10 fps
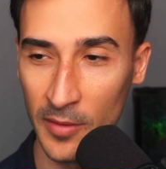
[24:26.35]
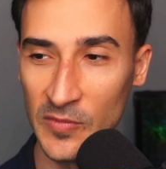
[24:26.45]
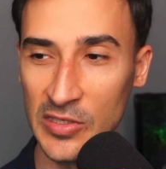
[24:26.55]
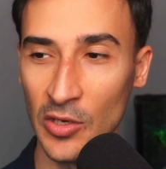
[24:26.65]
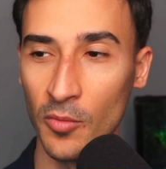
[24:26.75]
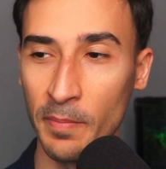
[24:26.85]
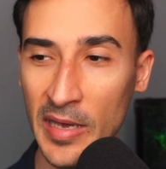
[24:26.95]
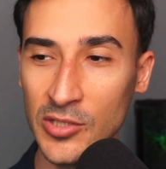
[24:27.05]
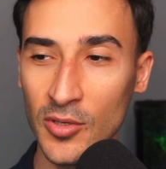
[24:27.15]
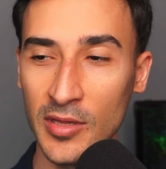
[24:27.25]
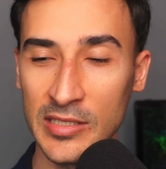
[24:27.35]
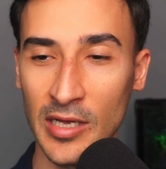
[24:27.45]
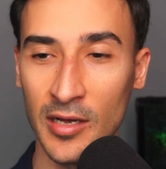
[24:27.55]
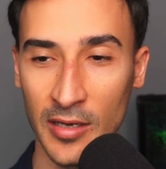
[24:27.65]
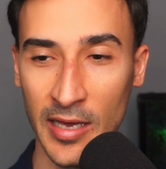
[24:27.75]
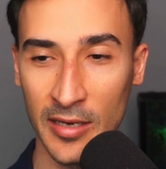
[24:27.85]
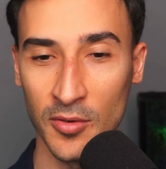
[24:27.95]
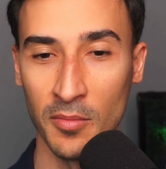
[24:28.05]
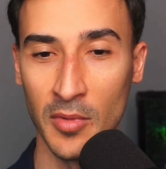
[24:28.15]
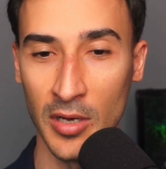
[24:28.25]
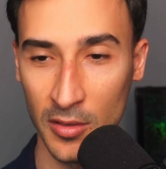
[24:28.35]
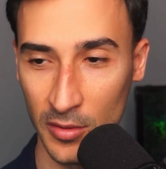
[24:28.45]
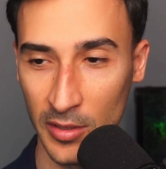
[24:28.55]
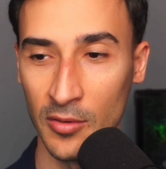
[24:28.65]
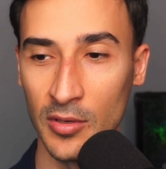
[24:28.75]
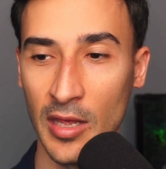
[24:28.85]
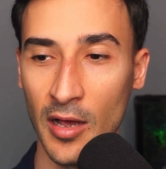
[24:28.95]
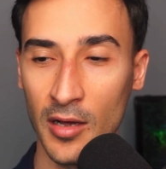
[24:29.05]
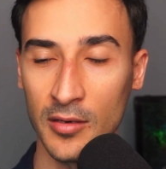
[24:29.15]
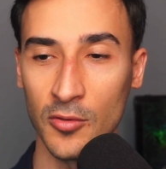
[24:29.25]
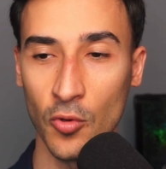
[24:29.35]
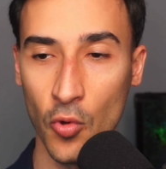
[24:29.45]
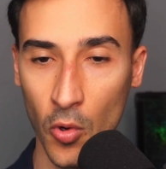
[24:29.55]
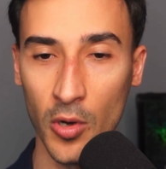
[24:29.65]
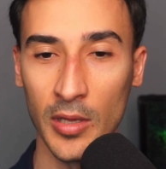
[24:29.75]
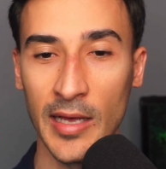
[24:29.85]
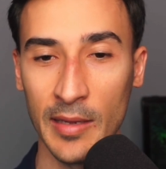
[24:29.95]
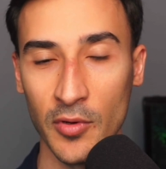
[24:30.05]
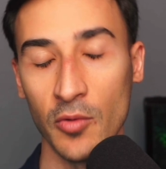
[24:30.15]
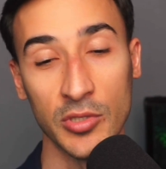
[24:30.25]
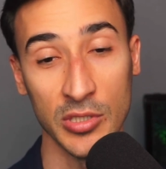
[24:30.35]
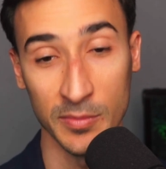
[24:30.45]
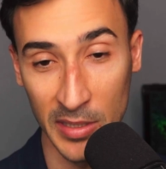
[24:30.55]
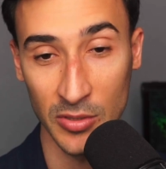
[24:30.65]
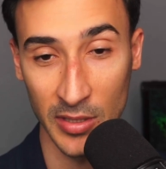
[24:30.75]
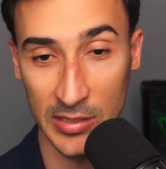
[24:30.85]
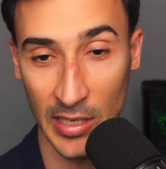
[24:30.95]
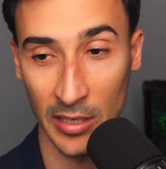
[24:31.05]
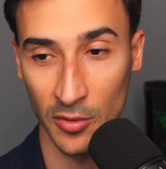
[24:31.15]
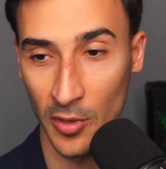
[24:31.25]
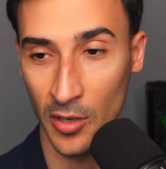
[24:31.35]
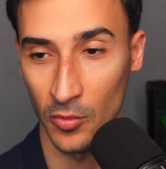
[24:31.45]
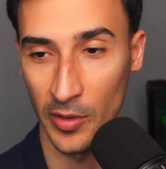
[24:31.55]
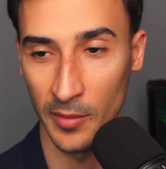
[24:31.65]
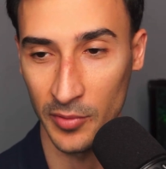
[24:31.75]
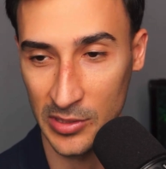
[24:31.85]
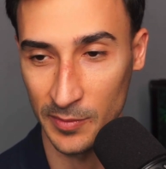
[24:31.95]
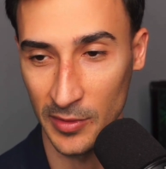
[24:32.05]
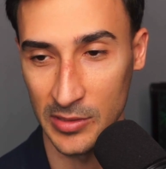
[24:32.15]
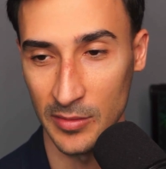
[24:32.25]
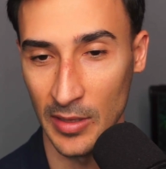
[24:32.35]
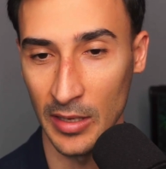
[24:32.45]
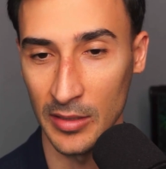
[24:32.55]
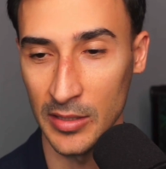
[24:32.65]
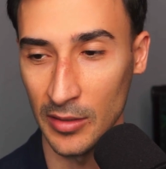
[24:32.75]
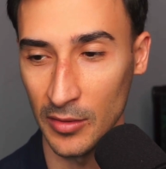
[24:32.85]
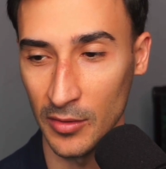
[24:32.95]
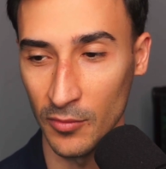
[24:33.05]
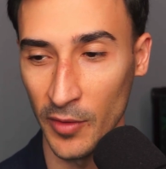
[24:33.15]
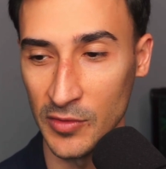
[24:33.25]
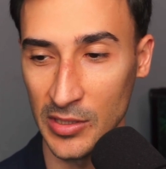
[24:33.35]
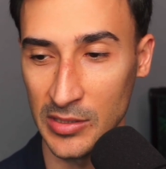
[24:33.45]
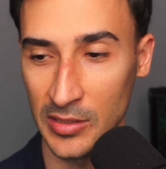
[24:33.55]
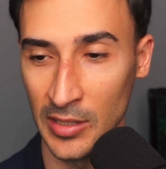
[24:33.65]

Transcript: So based on this Akka actor model and the Akka core library, which is based on this actor model with the principles that we've just